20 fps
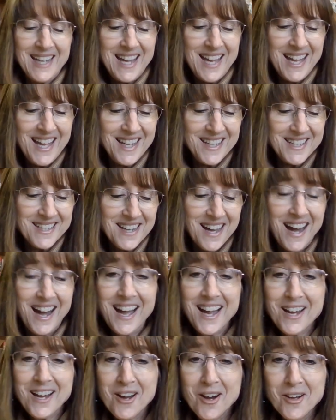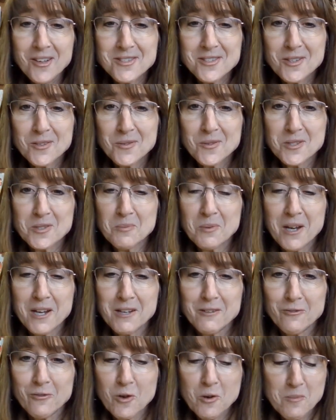And I also was
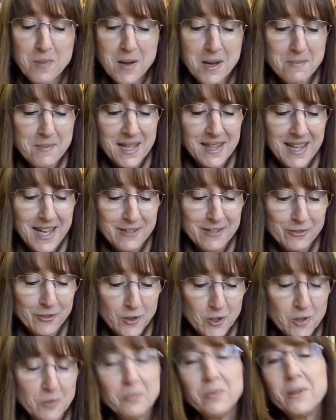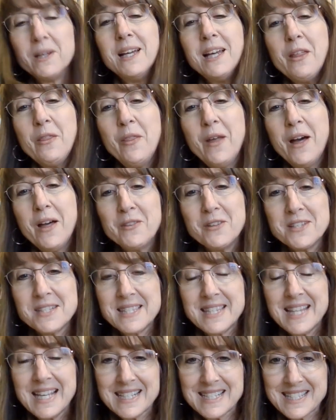prayed for by my life group that
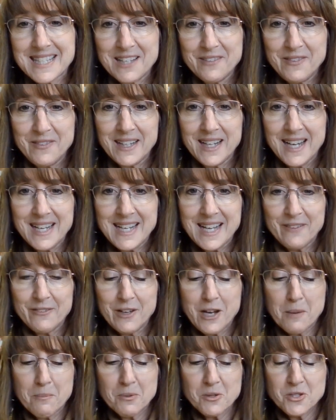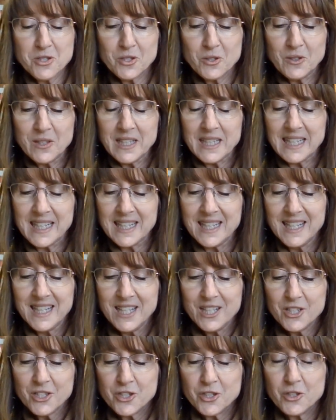this Thanksgiving I'd have an opportunity
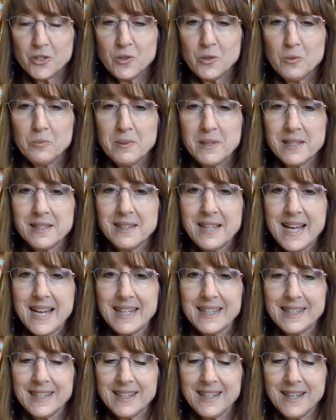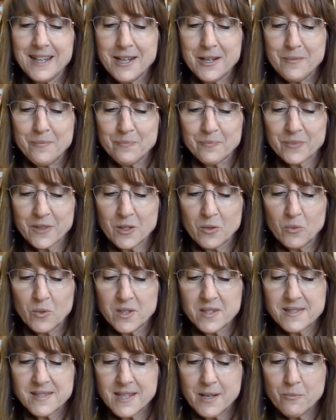to be a light
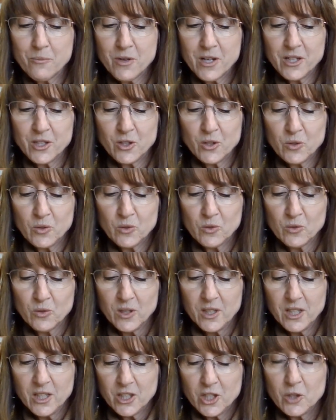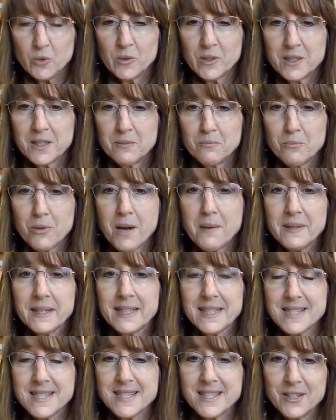with someone who you would probably
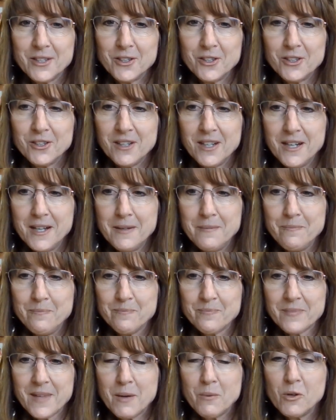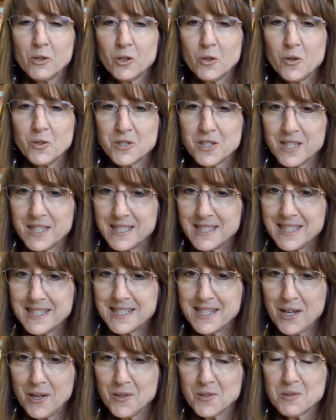consider, I won't go into the
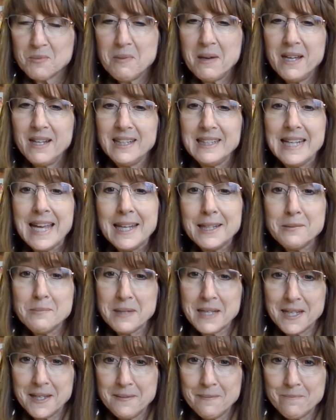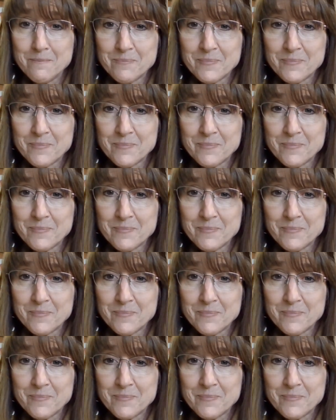details, but an enemy.